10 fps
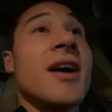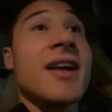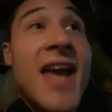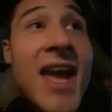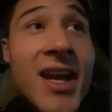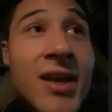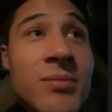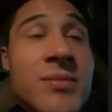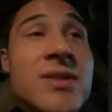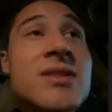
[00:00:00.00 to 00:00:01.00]

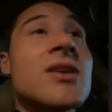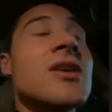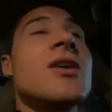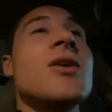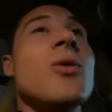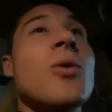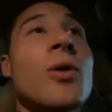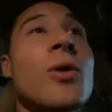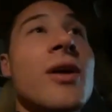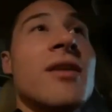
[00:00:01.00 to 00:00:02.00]
games,
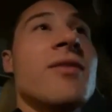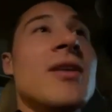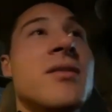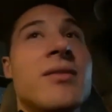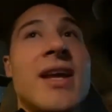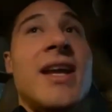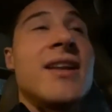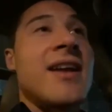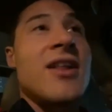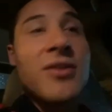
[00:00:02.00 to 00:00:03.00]
or even
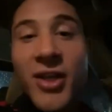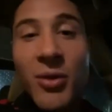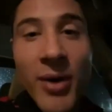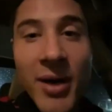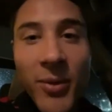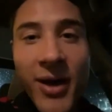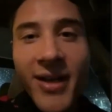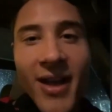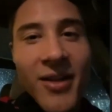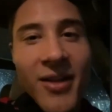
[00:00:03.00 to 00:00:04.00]
eating together. Like you break bread
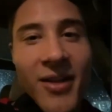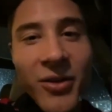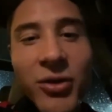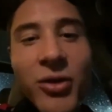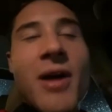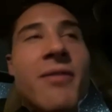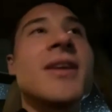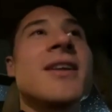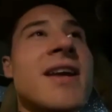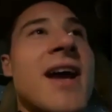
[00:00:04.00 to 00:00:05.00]
together. You do
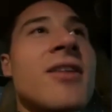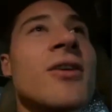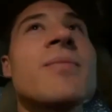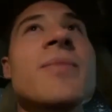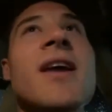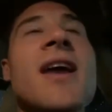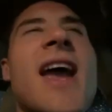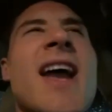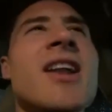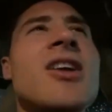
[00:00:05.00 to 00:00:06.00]
everything together.
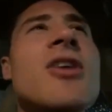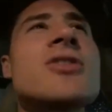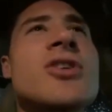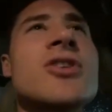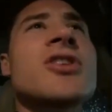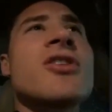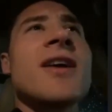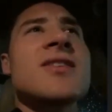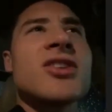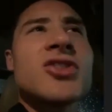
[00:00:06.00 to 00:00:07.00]
And Coach Turgeon created
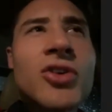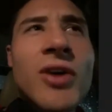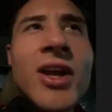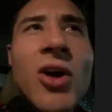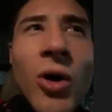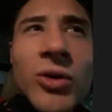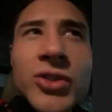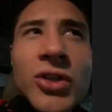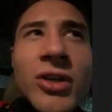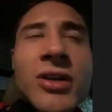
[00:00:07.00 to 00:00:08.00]
such a great
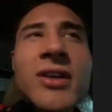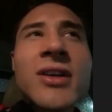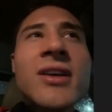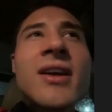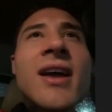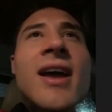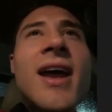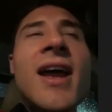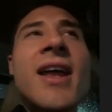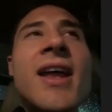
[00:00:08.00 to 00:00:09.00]
culture
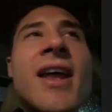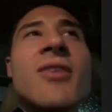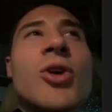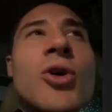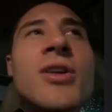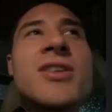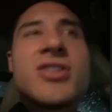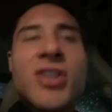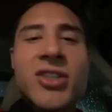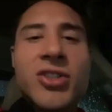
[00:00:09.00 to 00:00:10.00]
and
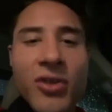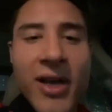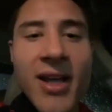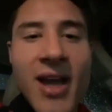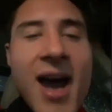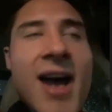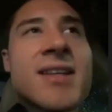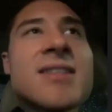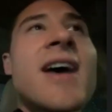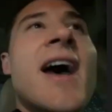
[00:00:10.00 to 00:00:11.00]
recruited such great
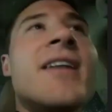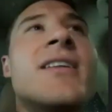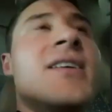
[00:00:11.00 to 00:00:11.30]
guys that